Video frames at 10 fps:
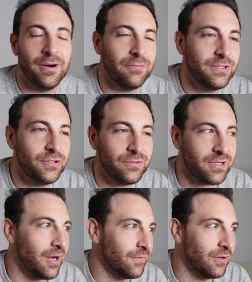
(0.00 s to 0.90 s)
we do
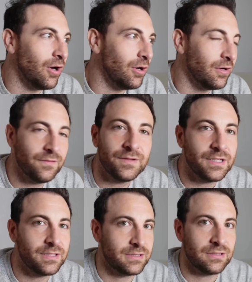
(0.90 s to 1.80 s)
cover all of
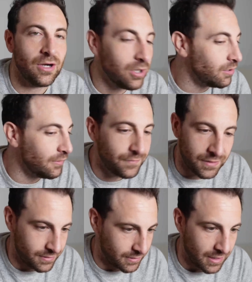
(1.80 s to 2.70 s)
these
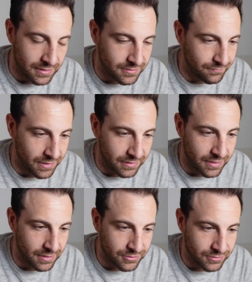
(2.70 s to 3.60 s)
kinds of
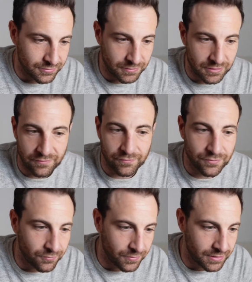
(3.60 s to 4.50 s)
medications. We cover
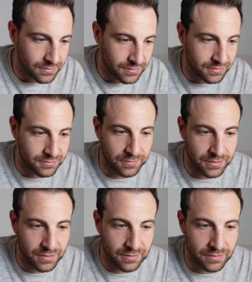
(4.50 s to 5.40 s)
the risks.
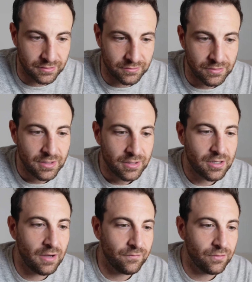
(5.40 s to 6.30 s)
We,
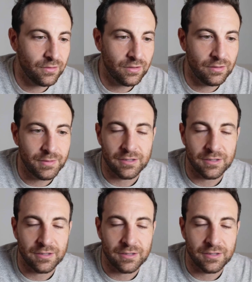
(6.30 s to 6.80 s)
cover about